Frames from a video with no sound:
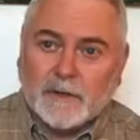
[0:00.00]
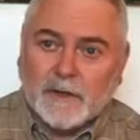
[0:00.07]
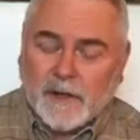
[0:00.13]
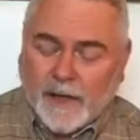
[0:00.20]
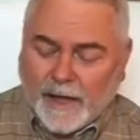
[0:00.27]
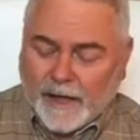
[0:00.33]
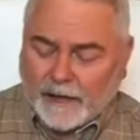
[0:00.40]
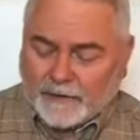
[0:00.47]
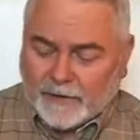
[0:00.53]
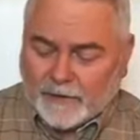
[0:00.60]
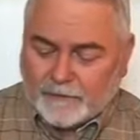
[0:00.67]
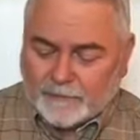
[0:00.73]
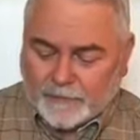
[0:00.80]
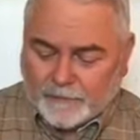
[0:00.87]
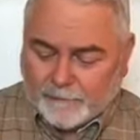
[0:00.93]
and uh,
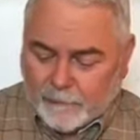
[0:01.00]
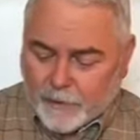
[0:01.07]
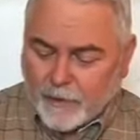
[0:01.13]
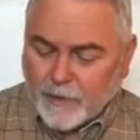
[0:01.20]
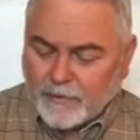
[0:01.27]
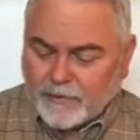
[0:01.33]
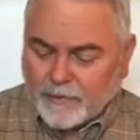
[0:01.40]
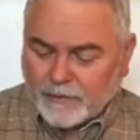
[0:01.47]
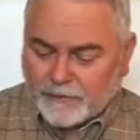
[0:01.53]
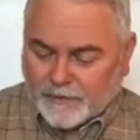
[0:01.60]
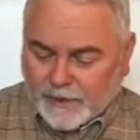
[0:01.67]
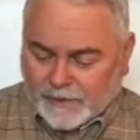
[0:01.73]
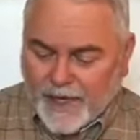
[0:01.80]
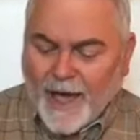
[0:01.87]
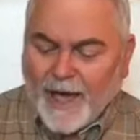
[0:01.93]
the birth, the
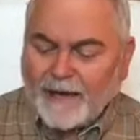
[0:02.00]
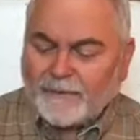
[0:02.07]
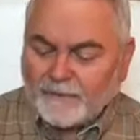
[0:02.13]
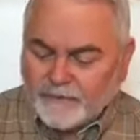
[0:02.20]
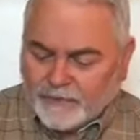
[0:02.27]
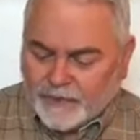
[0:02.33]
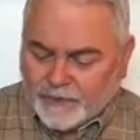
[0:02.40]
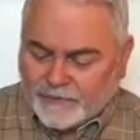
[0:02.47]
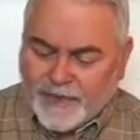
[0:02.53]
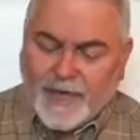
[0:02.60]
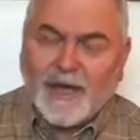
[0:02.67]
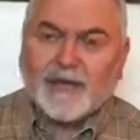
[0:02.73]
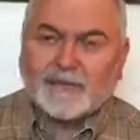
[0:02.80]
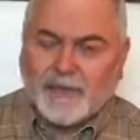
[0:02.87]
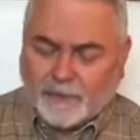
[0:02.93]
life, the
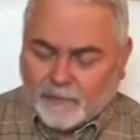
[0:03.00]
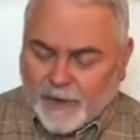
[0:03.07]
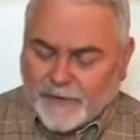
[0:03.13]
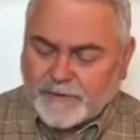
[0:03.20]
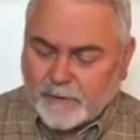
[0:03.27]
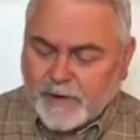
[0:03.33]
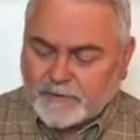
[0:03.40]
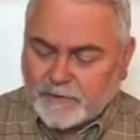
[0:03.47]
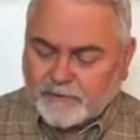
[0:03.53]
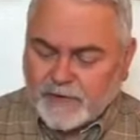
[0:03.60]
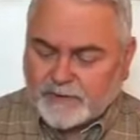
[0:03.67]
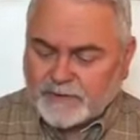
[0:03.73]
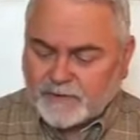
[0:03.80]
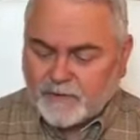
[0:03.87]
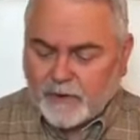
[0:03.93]
death, and resurrection of
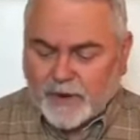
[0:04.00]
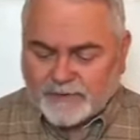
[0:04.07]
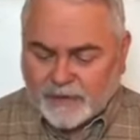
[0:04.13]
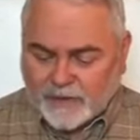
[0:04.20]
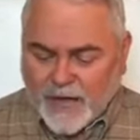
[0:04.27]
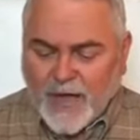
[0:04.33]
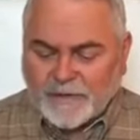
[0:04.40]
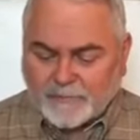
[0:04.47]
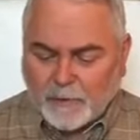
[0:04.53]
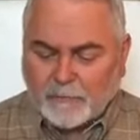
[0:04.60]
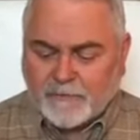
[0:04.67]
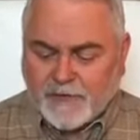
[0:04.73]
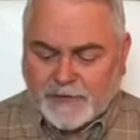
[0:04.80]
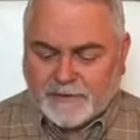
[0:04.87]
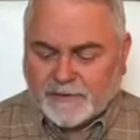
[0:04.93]
Jesus Christ. Gospel
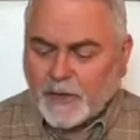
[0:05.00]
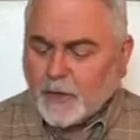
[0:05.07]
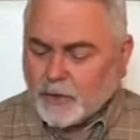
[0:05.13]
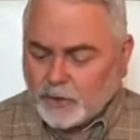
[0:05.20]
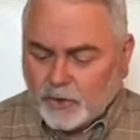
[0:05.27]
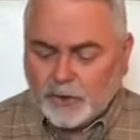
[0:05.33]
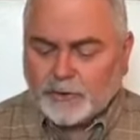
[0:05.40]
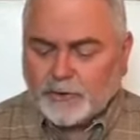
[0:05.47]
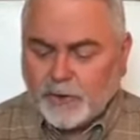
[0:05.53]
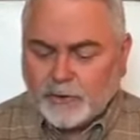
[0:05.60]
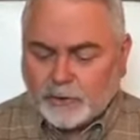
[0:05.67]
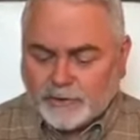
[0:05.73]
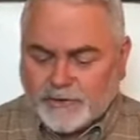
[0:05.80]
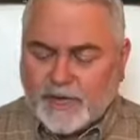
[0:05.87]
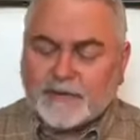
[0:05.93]
means good
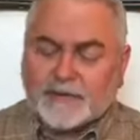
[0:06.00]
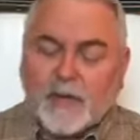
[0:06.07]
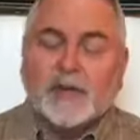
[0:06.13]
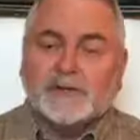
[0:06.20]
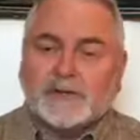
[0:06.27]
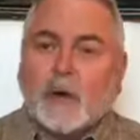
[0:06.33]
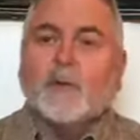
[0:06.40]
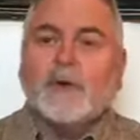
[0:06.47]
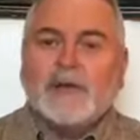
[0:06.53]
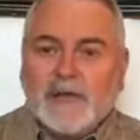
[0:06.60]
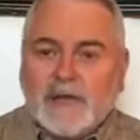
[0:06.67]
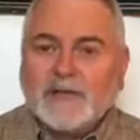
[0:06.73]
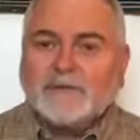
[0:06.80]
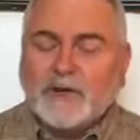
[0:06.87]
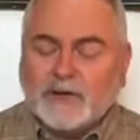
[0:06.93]
news. Yes, so we
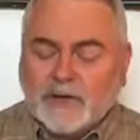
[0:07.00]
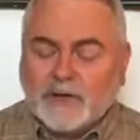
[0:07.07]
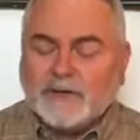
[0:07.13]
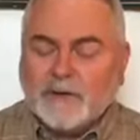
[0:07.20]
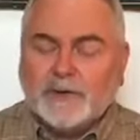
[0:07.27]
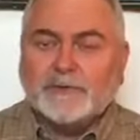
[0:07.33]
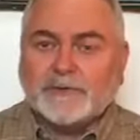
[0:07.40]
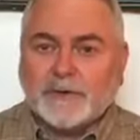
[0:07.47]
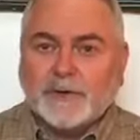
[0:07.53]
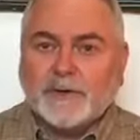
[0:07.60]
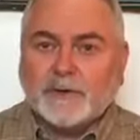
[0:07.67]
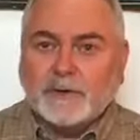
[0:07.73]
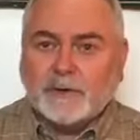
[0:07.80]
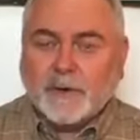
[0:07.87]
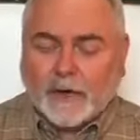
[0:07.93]
need the good news too,
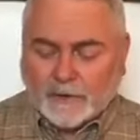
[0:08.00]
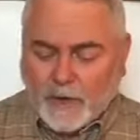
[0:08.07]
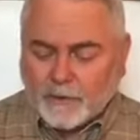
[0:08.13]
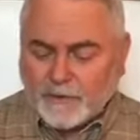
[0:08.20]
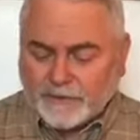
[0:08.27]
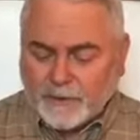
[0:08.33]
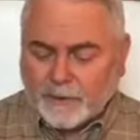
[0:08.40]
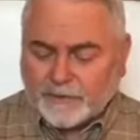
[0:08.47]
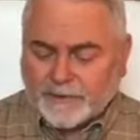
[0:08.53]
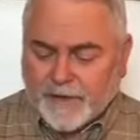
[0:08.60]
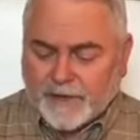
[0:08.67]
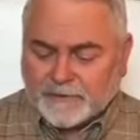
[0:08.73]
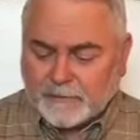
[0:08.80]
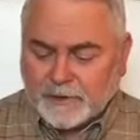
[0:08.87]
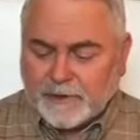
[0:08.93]
along with the Old
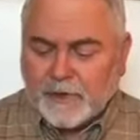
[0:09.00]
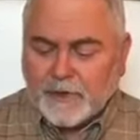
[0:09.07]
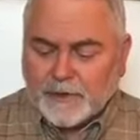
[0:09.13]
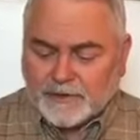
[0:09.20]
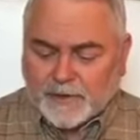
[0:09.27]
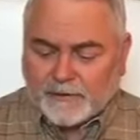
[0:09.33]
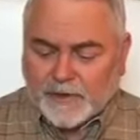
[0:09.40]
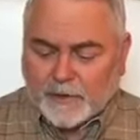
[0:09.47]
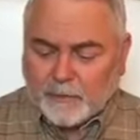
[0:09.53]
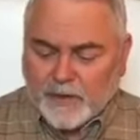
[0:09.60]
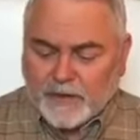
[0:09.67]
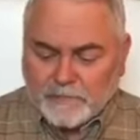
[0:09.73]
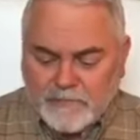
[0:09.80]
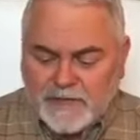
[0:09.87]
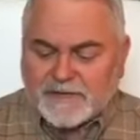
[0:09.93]
Testament, so that we
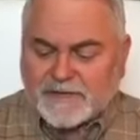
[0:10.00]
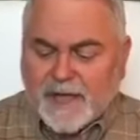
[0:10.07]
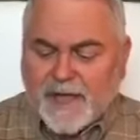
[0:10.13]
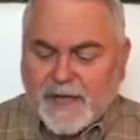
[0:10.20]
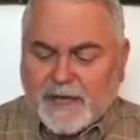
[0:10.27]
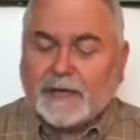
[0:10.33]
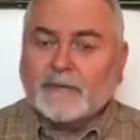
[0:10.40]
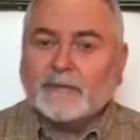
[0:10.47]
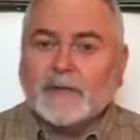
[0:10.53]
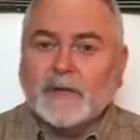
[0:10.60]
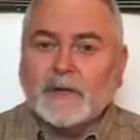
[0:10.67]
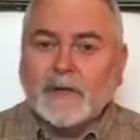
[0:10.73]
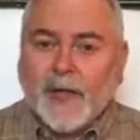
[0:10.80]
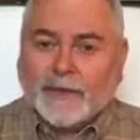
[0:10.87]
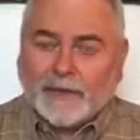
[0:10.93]
can be saved
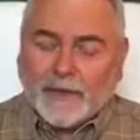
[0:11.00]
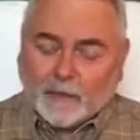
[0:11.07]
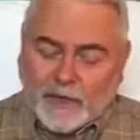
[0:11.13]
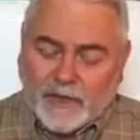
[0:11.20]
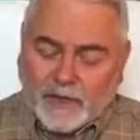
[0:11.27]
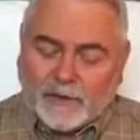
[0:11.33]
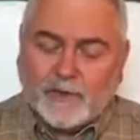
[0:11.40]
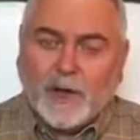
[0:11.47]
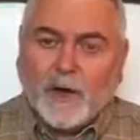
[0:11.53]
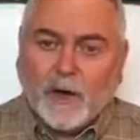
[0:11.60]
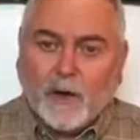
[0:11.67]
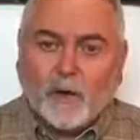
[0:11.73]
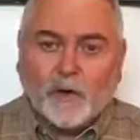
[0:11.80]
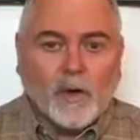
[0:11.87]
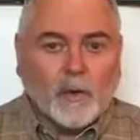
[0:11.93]
and that we can
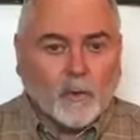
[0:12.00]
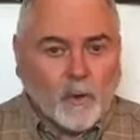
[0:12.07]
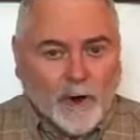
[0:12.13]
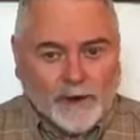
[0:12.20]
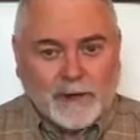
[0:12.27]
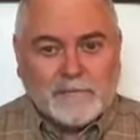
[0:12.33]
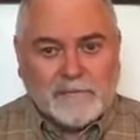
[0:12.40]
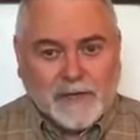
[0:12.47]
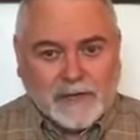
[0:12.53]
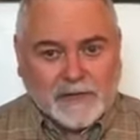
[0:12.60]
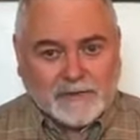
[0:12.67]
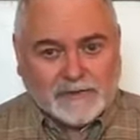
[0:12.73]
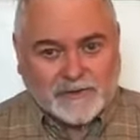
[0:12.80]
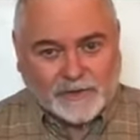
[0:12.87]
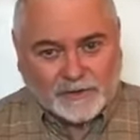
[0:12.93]
know what it means
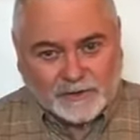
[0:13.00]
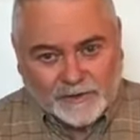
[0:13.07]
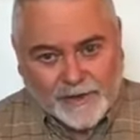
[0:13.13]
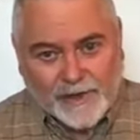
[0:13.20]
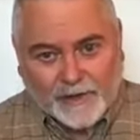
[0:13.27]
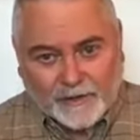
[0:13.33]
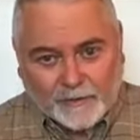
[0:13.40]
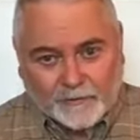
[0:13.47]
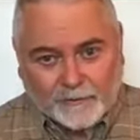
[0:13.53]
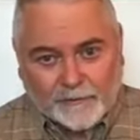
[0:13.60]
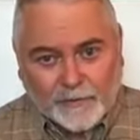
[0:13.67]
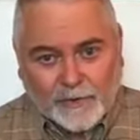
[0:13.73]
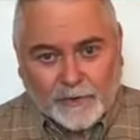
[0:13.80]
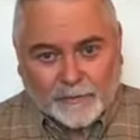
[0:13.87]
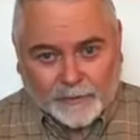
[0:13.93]
to live
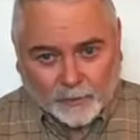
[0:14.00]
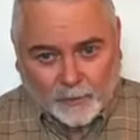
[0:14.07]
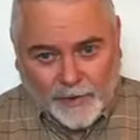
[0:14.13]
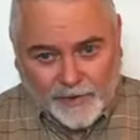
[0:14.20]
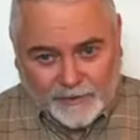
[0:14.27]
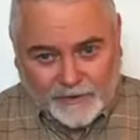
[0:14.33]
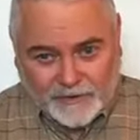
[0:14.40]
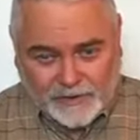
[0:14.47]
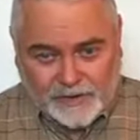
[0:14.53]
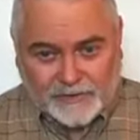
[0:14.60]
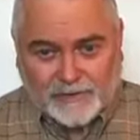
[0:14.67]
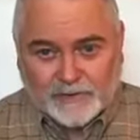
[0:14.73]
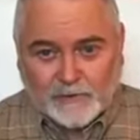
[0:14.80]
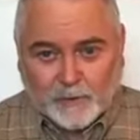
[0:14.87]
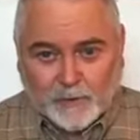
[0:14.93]
the way that
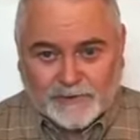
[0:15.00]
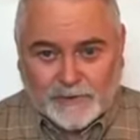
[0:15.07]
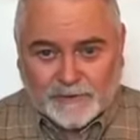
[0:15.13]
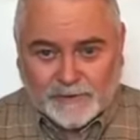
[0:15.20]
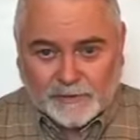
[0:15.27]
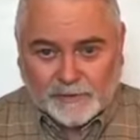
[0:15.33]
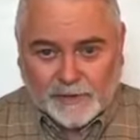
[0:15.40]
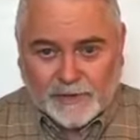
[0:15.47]
Jesus wants us to live.